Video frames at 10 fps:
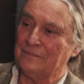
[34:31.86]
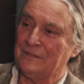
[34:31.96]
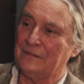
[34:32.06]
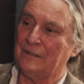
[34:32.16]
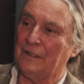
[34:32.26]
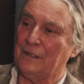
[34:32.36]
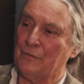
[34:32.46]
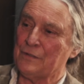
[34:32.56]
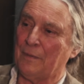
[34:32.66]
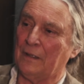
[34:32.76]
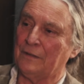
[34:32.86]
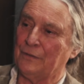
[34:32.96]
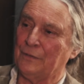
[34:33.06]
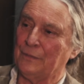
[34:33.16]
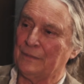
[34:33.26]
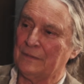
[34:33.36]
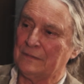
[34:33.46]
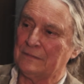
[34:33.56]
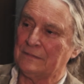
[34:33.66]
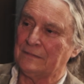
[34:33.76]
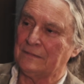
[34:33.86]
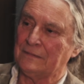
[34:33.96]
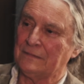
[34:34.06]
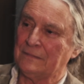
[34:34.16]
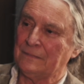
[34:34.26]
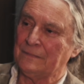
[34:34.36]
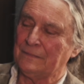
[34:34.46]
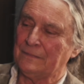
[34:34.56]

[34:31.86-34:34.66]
by it. did he bit. respond to you? Um,